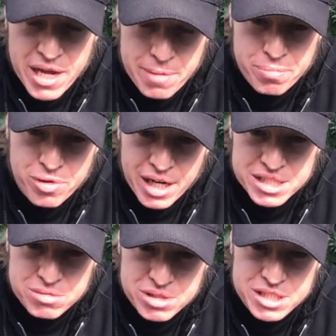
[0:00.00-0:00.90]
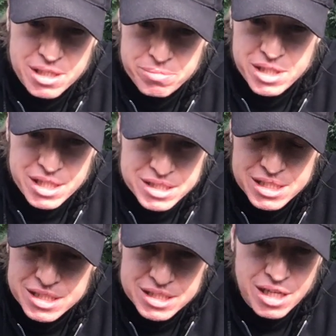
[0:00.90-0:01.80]
impressed with some things
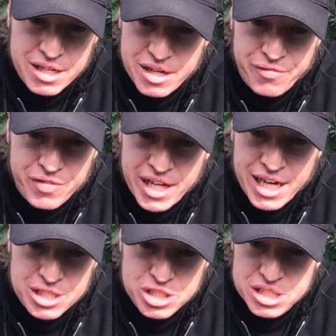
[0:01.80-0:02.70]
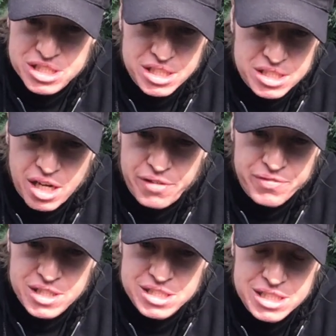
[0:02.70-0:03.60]
he's done in flashes, the
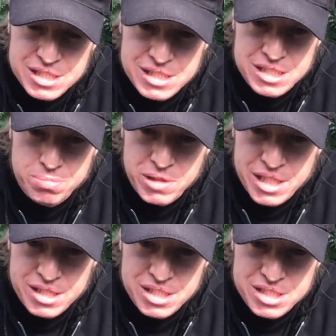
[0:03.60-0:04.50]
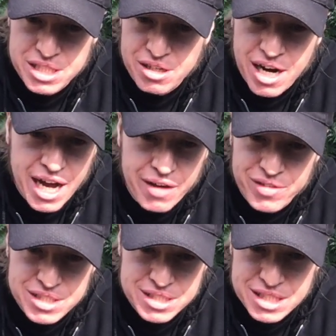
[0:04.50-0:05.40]
toughness he's displayed this year.
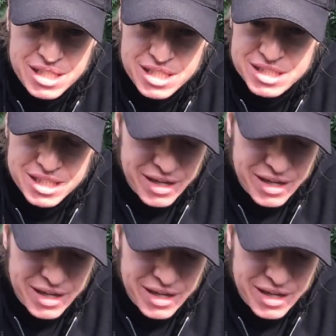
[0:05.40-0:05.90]
Obviously, he doesn't